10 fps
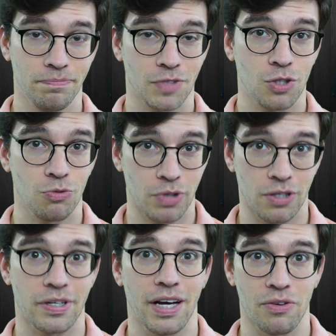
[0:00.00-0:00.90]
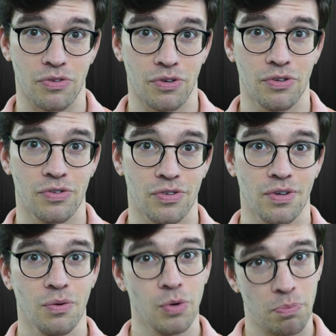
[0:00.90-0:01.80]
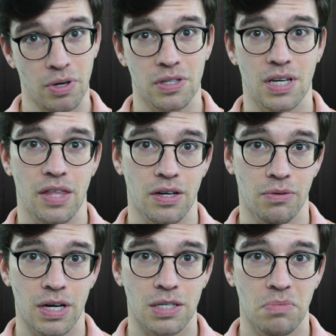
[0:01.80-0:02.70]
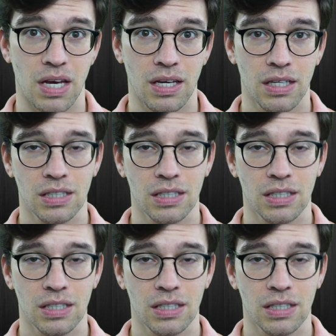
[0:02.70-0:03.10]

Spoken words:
career counselors with putting together your resume.